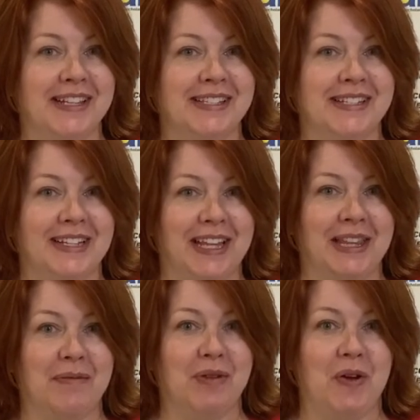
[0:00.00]
to let them
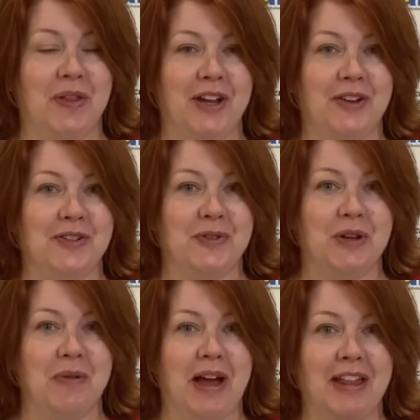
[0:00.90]
know that you're doing
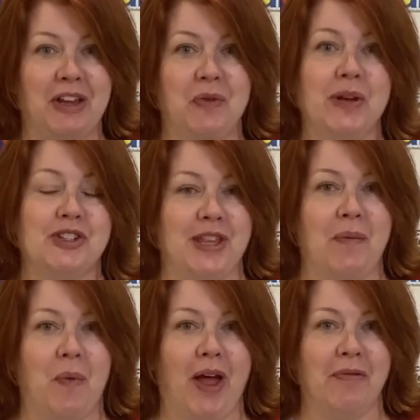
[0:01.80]
well and you wish them well.